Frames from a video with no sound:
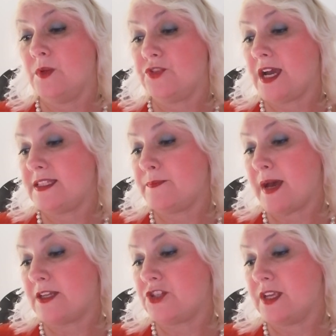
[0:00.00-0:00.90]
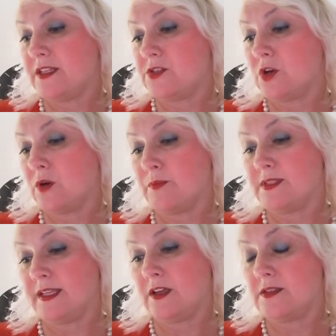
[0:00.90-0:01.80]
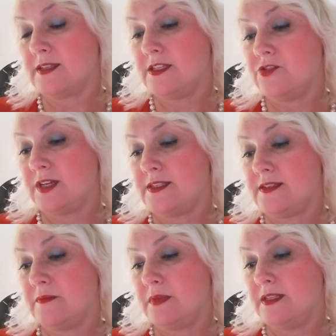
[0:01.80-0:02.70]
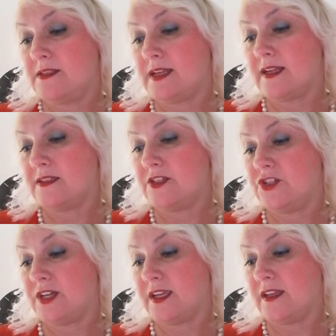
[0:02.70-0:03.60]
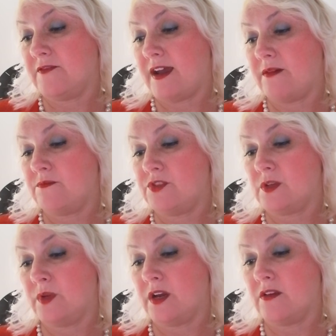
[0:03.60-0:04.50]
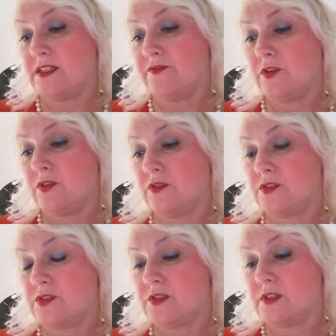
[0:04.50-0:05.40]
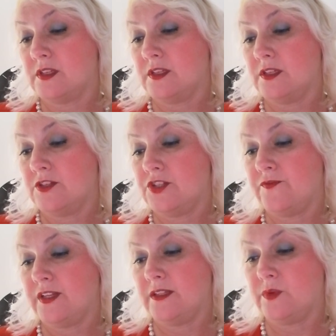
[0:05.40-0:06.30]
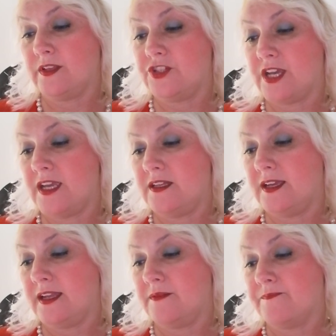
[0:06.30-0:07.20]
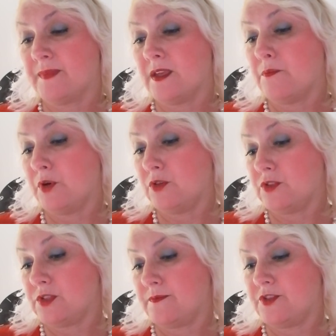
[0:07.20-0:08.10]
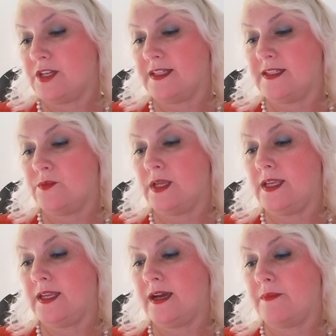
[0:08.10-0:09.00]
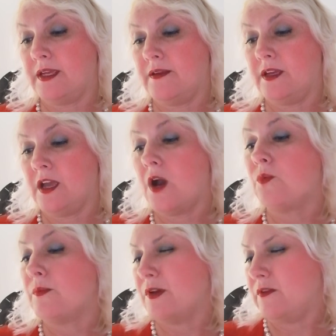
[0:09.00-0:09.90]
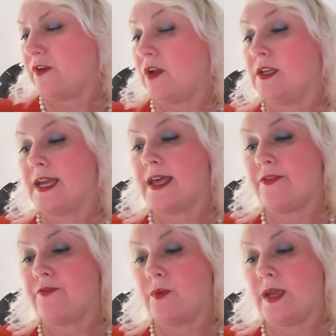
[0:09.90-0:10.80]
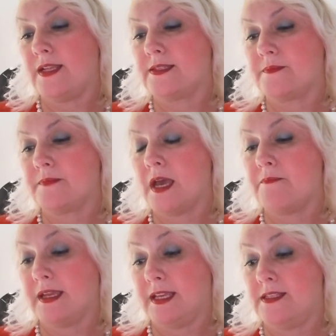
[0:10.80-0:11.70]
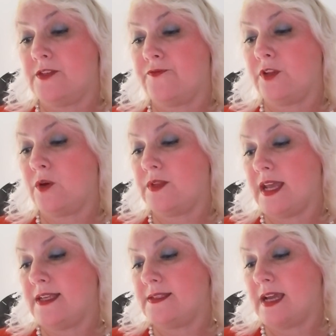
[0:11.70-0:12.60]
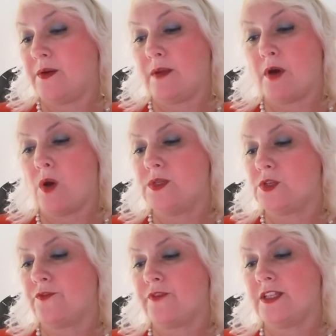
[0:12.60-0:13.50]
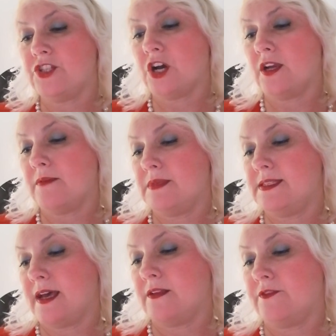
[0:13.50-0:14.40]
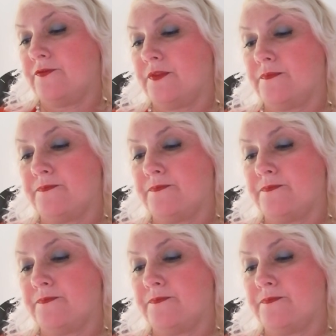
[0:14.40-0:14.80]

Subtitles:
We tried to patch things up, but he lost interest in me and started shagging around, so we got divorced. She fiddled with her chain again. But, she added, winking at me, we move on and get through it. My kids have flown the nest now, and I'm always up for enjoying myself.